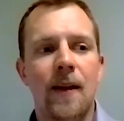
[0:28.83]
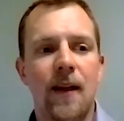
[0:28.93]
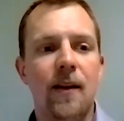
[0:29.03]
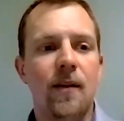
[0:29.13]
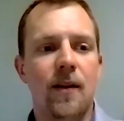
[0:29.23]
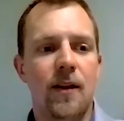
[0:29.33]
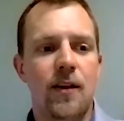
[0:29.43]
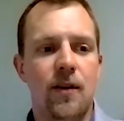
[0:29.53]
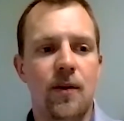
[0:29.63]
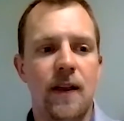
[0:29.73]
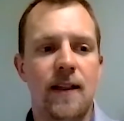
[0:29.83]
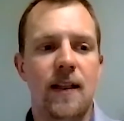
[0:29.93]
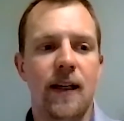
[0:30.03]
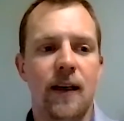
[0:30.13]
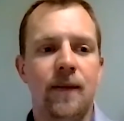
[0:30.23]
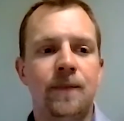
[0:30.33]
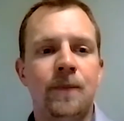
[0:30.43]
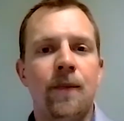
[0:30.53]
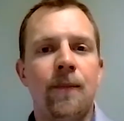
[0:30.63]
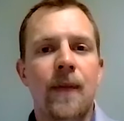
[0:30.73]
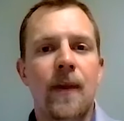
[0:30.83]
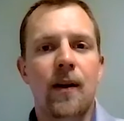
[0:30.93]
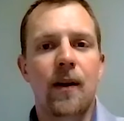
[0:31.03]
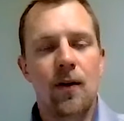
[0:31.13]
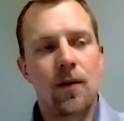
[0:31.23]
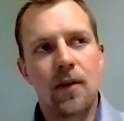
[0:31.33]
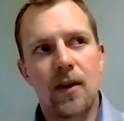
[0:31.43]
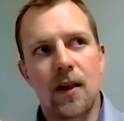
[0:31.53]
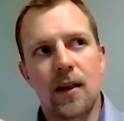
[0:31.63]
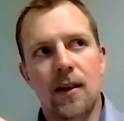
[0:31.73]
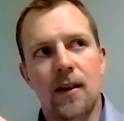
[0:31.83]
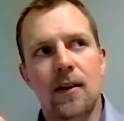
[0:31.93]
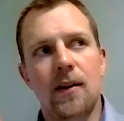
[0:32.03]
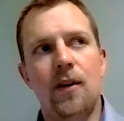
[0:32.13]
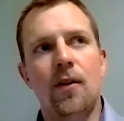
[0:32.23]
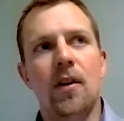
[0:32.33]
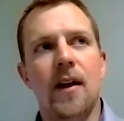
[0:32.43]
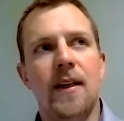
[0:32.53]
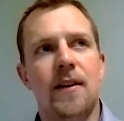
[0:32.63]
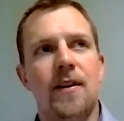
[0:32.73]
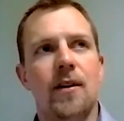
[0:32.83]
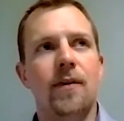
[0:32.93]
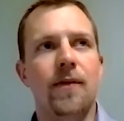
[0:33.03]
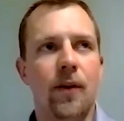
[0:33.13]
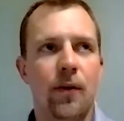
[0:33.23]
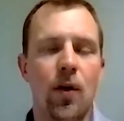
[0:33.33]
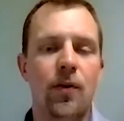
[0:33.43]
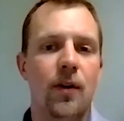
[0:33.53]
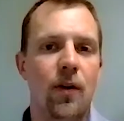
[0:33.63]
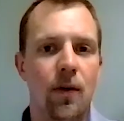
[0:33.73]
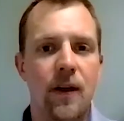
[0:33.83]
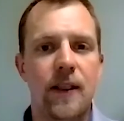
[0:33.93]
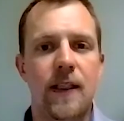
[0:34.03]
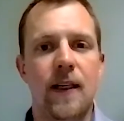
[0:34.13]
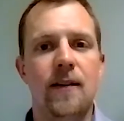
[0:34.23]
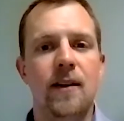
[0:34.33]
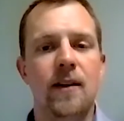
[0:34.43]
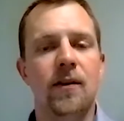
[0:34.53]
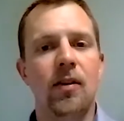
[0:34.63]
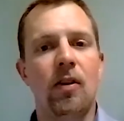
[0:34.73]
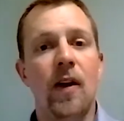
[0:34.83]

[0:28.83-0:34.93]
The other issue is that canola utilizes sulfur throughout the growing season,